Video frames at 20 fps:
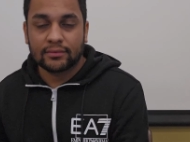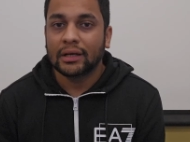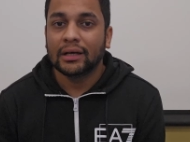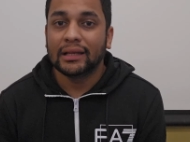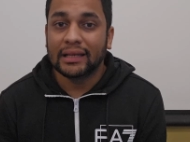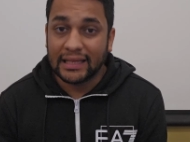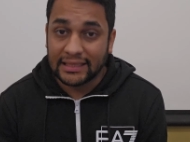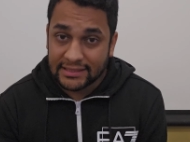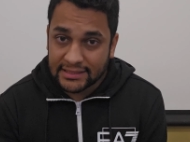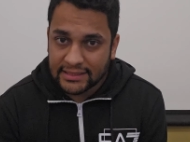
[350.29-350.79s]

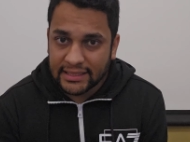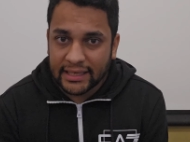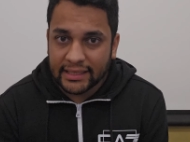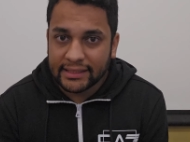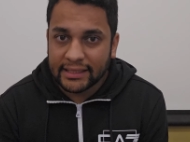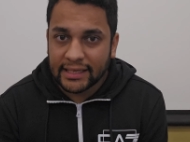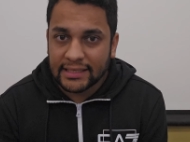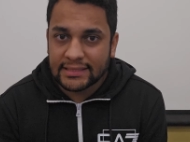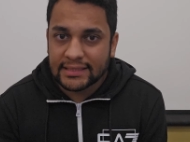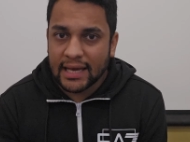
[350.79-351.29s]
Let's take
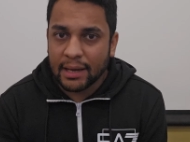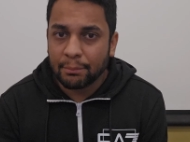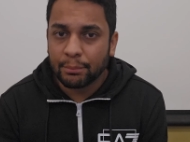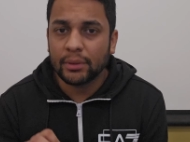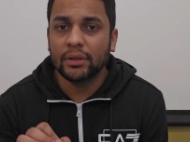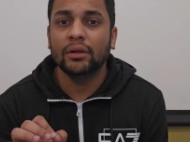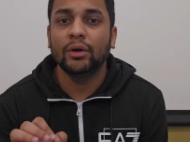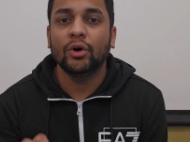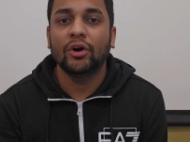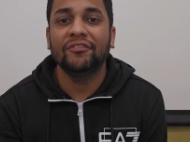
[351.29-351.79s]
the
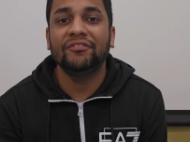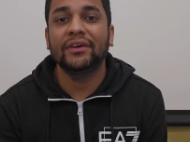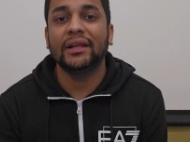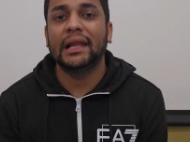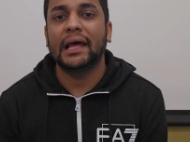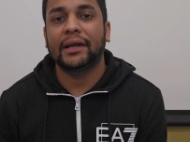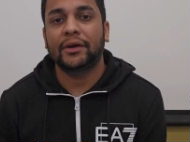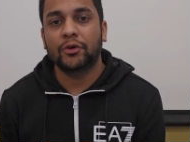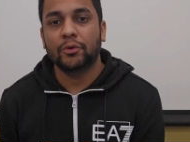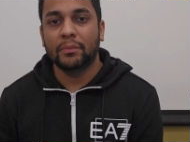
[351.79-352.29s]
example of
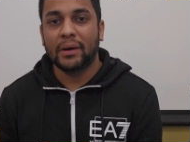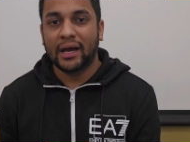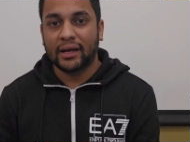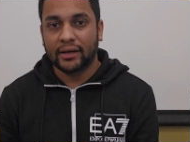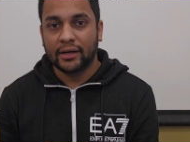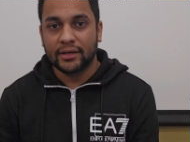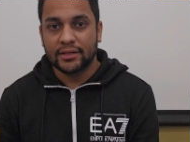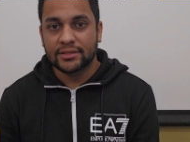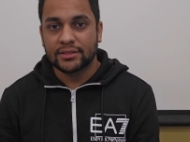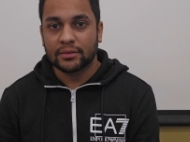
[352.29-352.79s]

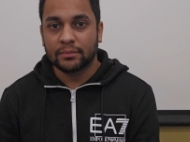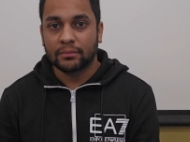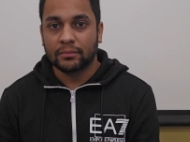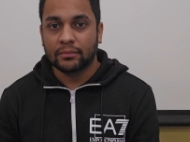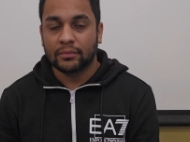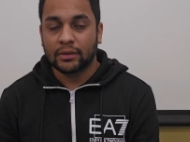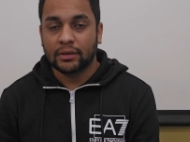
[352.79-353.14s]
electromagnetism,